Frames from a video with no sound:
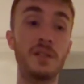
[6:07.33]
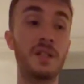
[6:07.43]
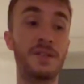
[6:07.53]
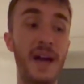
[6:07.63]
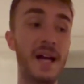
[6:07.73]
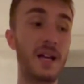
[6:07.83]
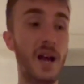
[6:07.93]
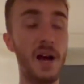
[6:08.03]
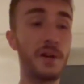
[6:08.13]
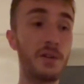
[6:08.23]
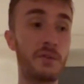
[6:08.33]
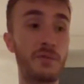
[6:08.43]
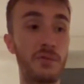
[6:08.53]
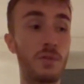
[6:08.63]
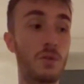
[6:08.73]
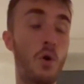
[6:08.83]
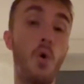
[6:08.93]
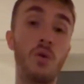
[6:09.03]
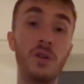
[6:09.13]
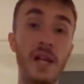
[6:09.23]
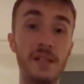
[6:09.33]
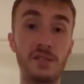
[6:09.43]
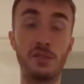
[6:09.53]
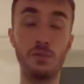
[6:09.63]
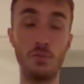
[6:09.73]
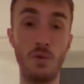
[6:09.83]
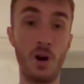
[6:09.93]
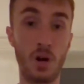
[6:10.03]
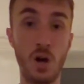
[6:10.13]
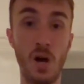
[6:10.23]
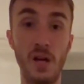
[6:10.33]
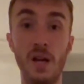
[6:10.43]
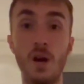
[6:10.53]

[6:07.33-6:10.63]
that kind of correlates to a cut,